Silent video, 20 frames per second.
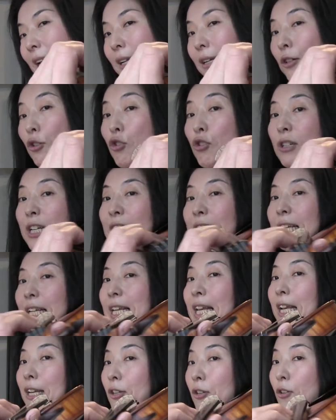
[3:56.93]
a good
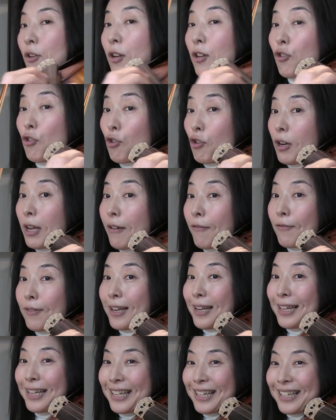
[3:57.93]
indication that your left
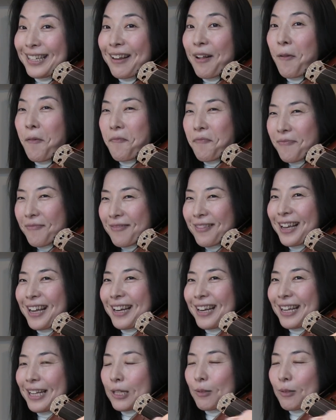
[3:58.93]
hand is not